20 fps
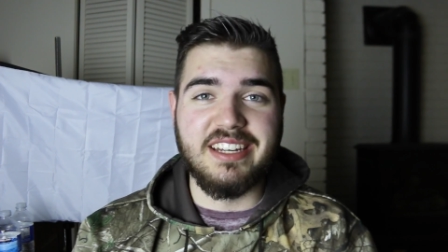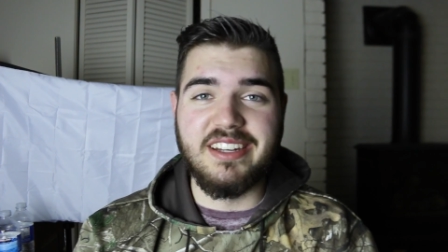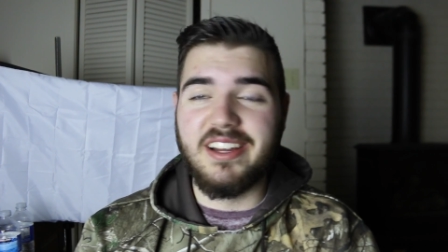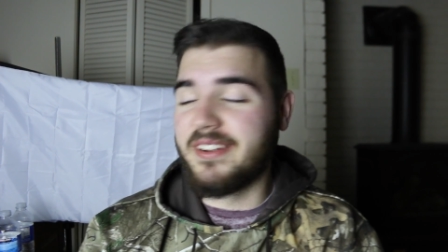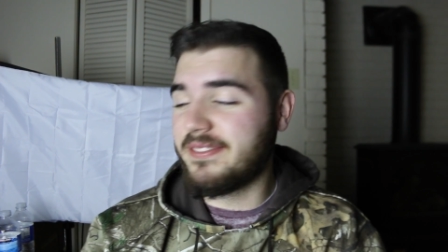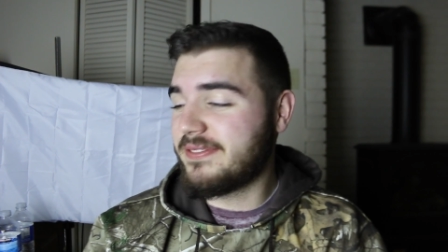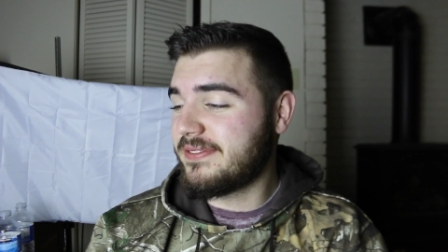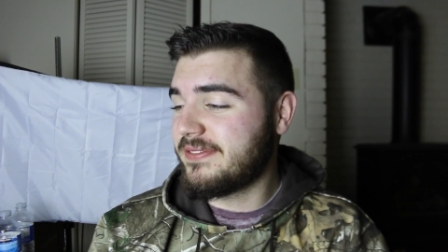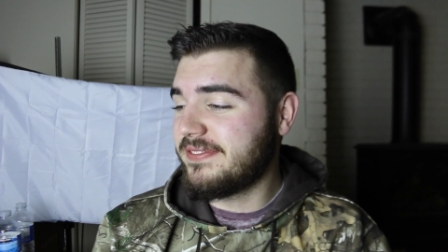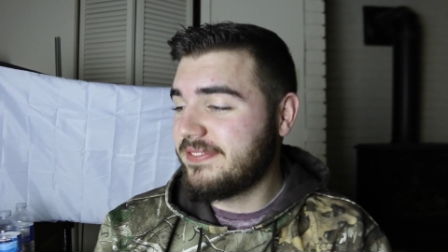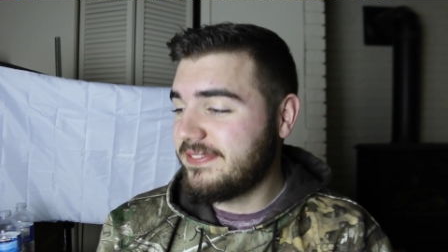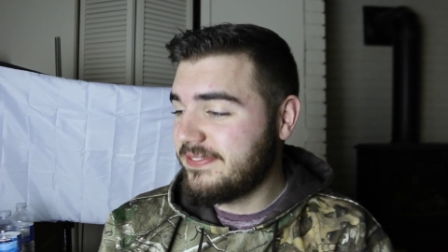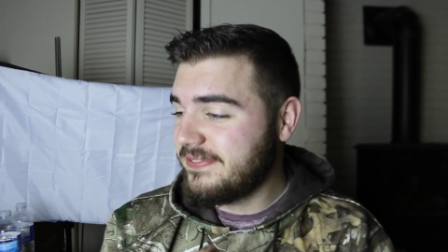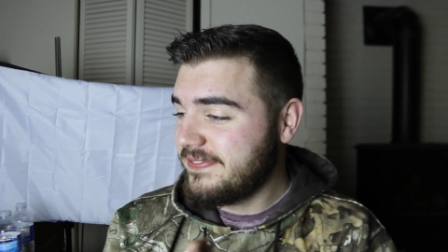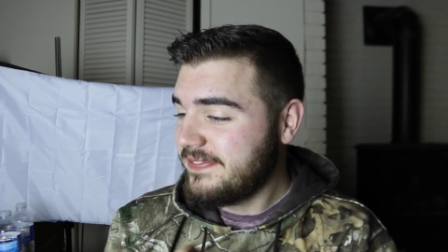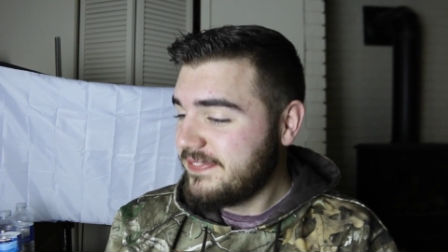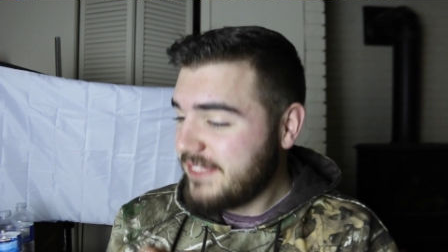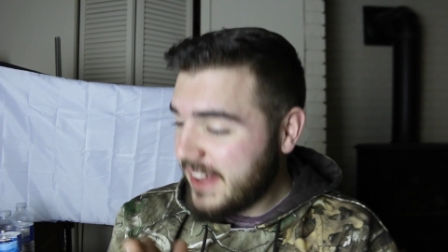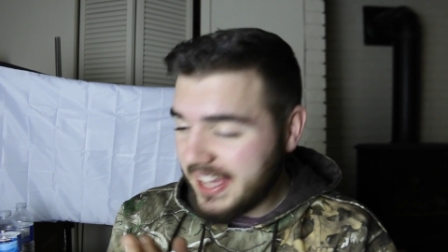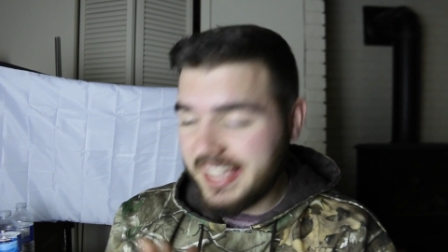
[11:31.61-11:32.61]
cannot
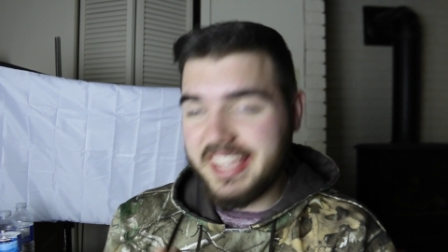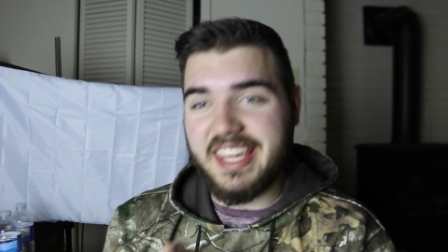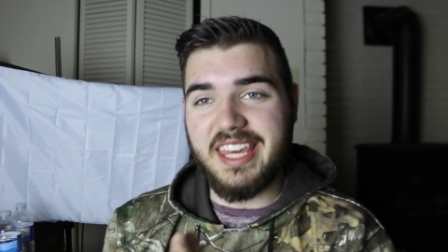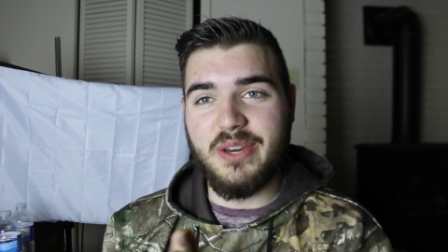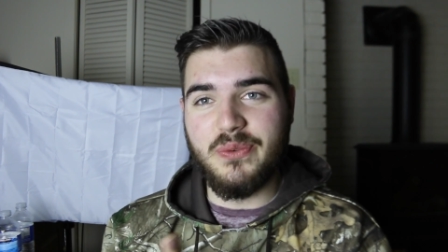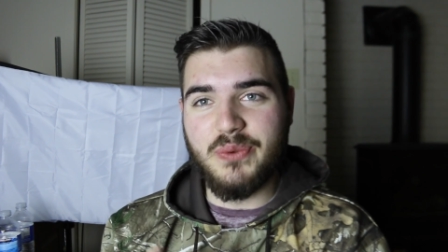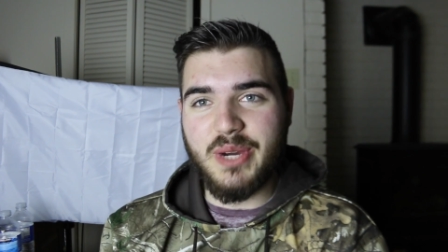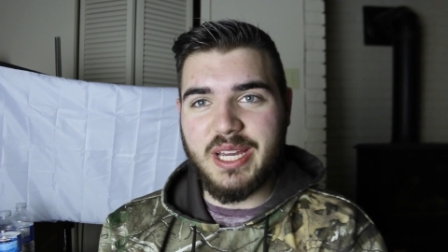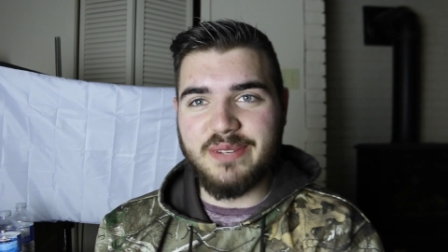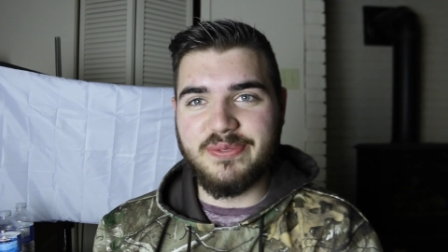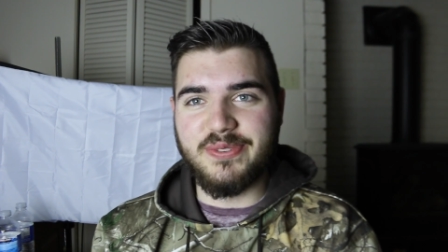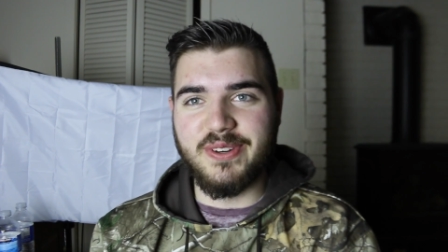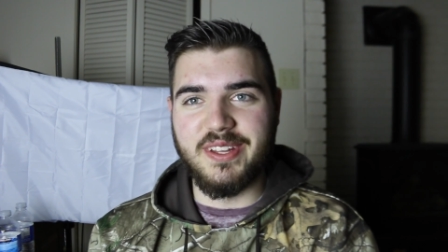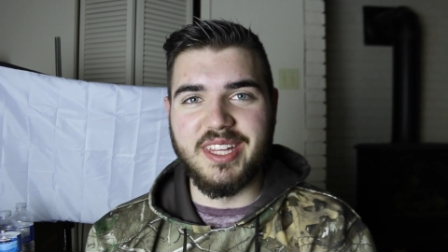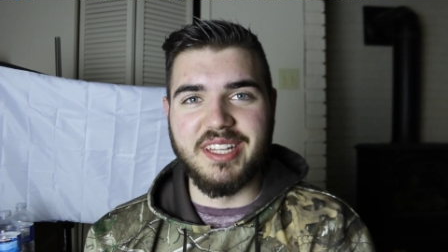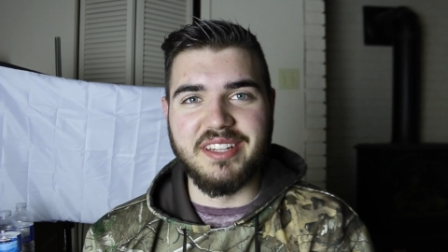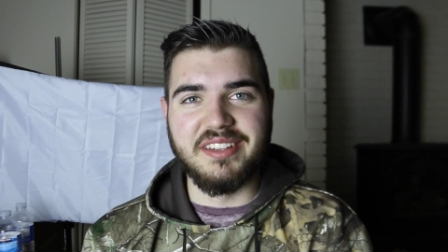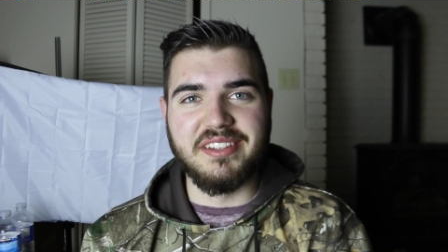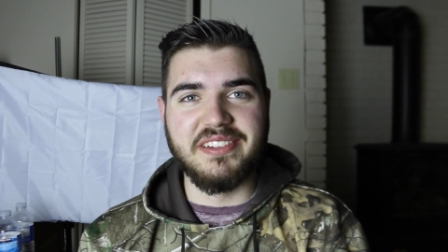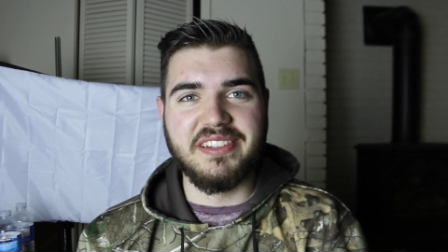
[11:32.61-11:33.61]
fucking wait for
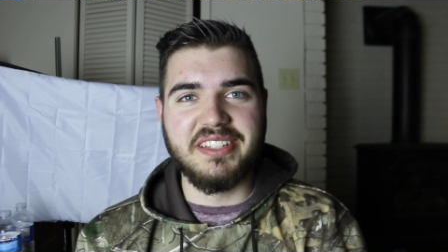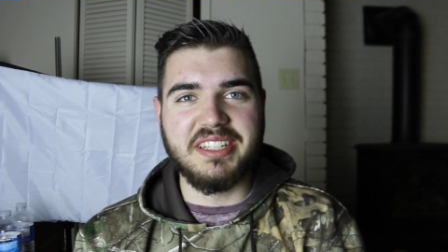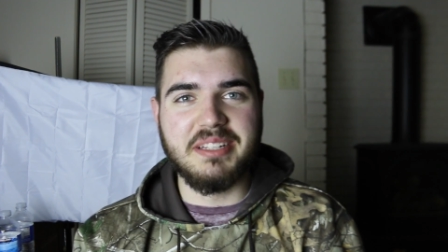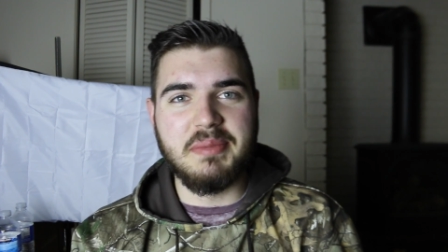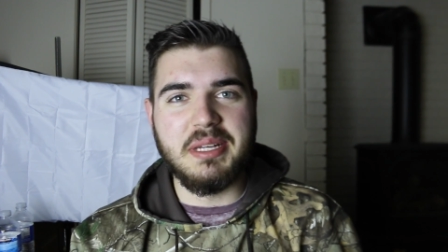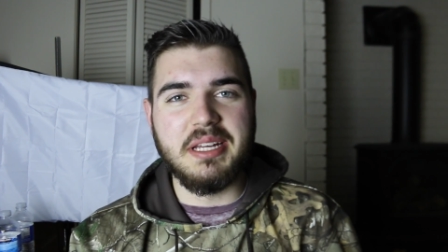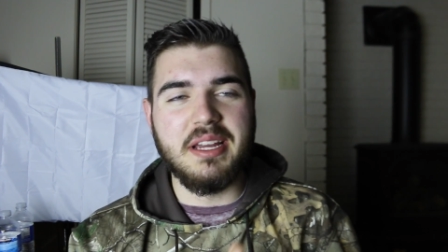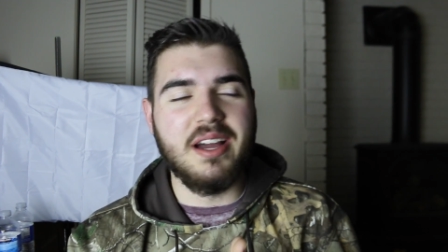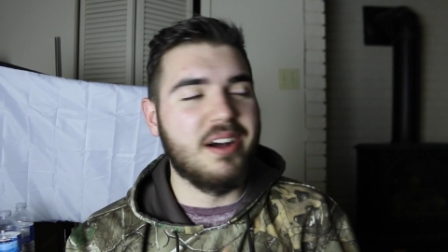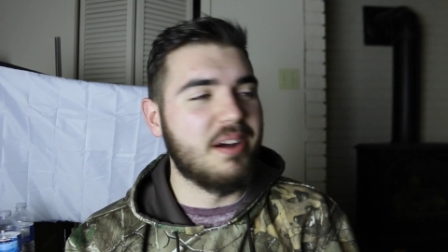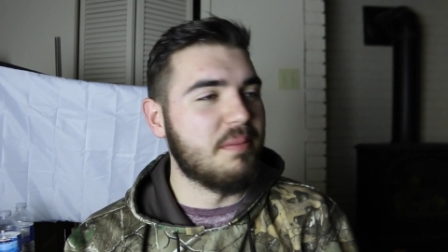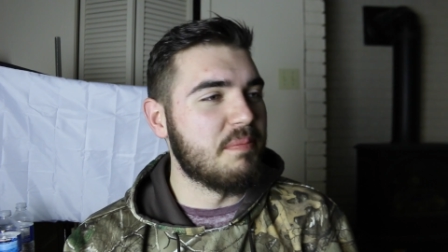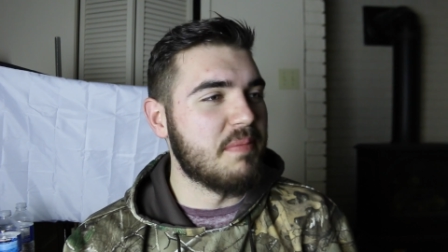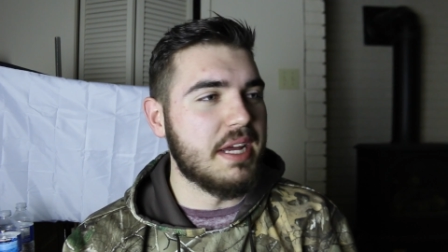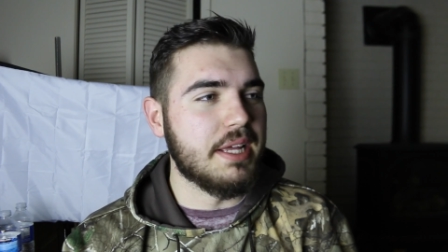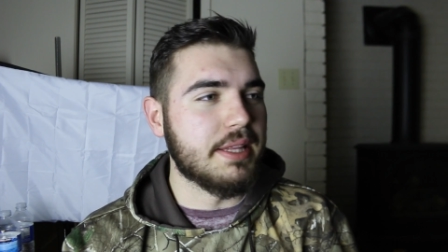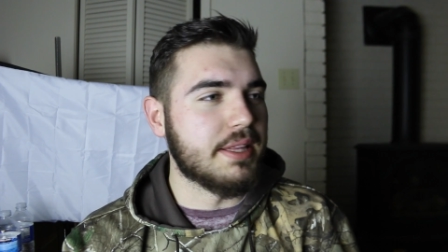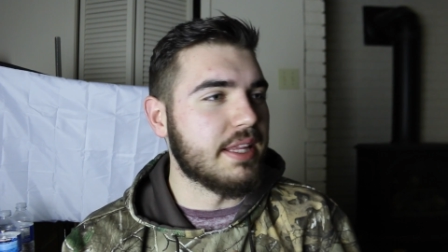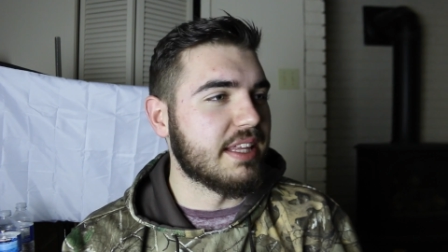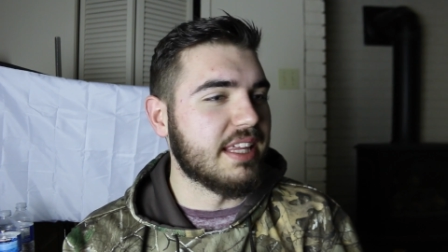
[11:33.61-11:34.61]
this. This is gonna be
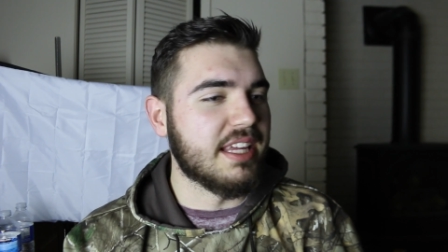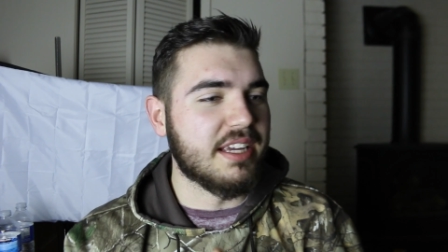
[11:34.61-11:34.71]
amazing.